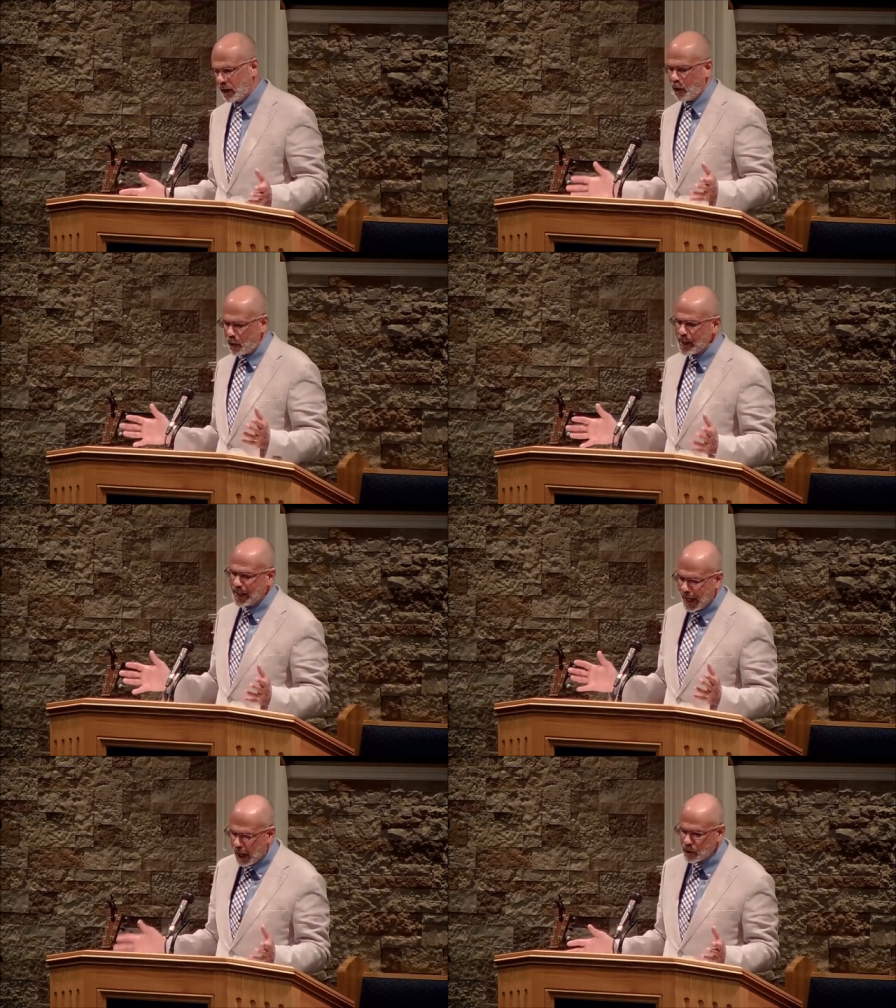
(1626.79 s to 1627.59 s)
it only
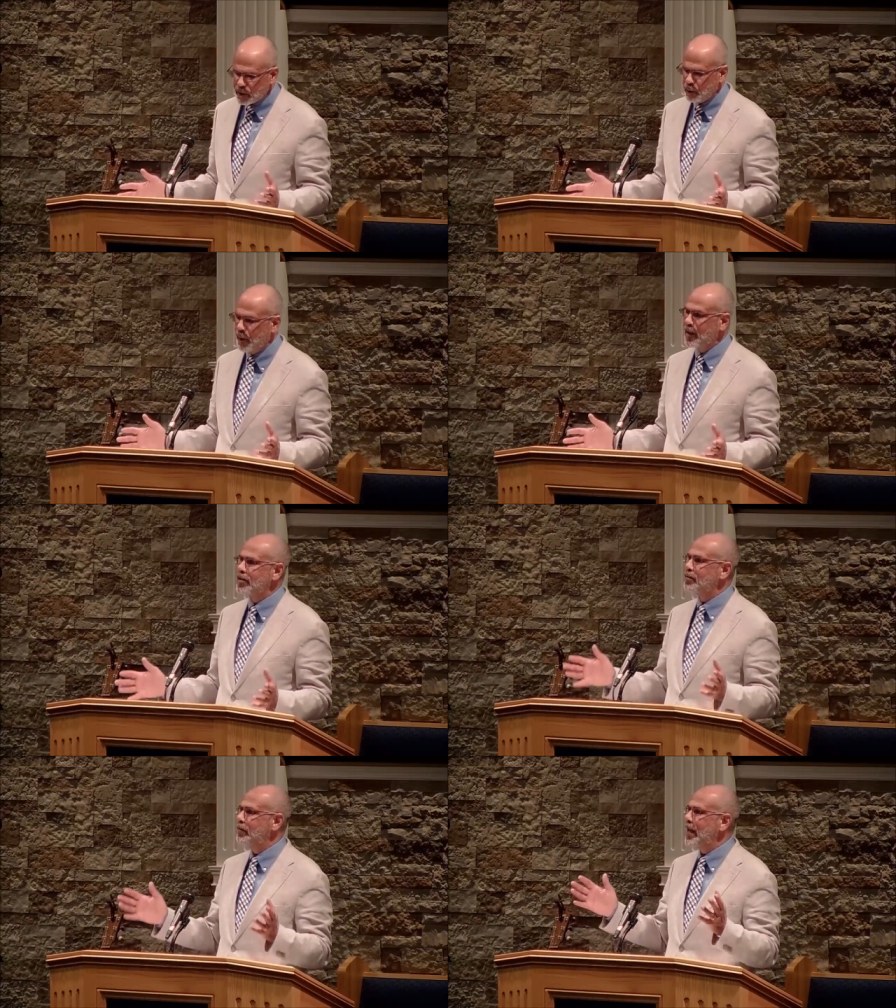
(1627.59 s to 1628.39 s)
counts when
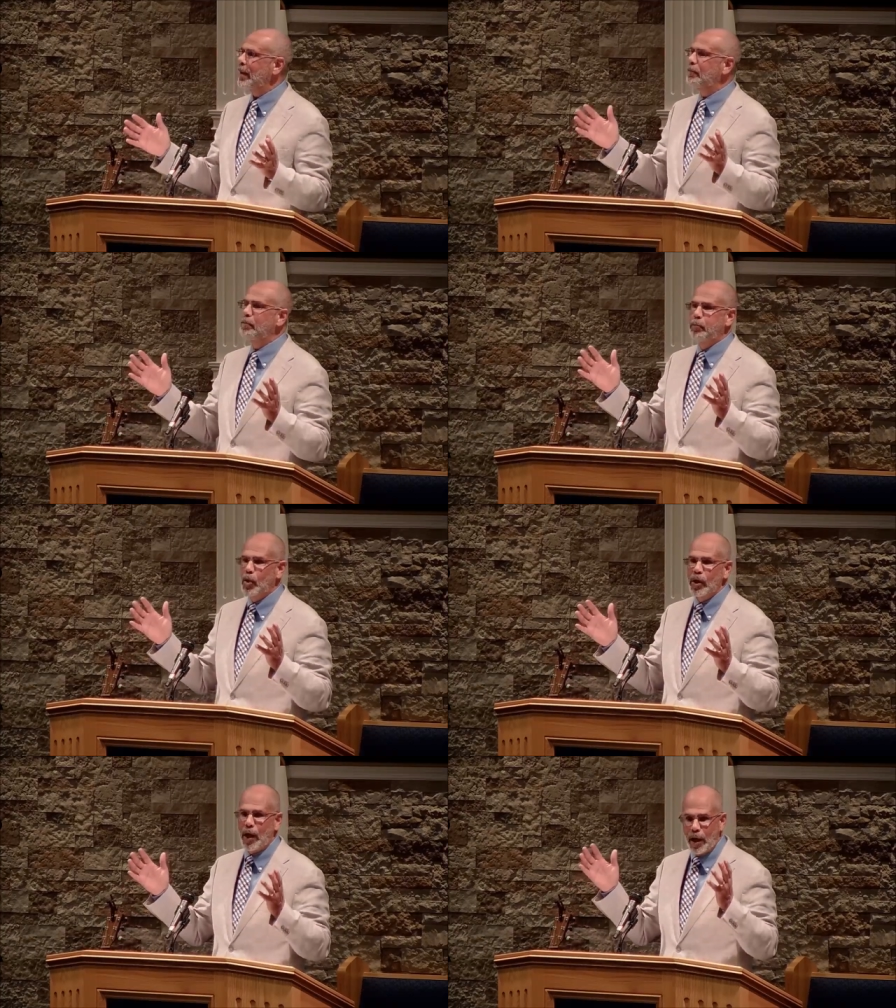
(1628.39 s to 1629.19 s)
it's being
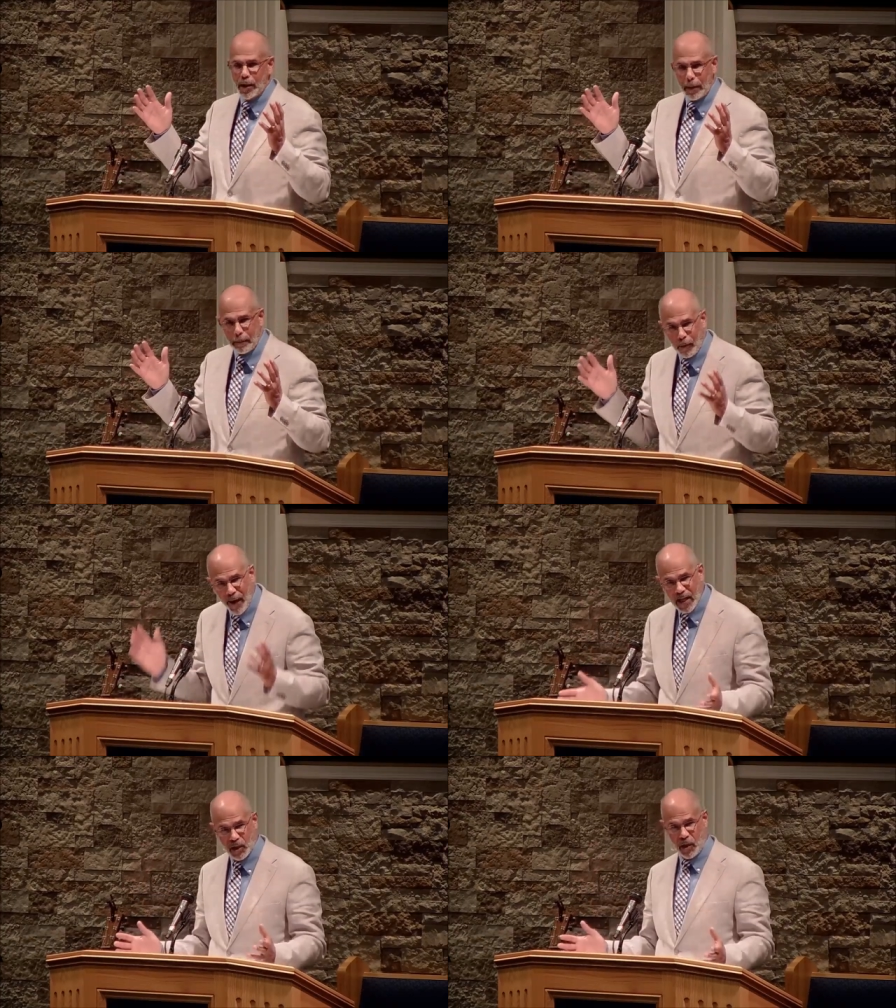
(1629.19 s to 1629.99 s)
put under
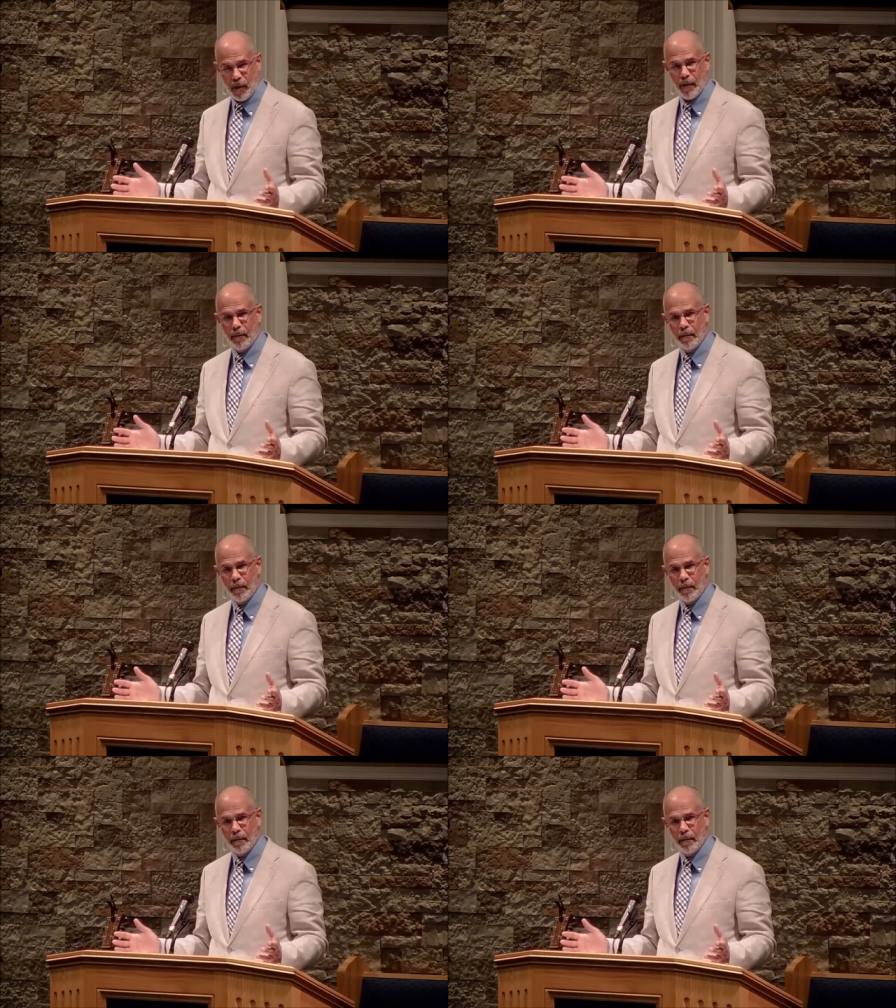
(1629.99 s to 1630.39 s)
pressure.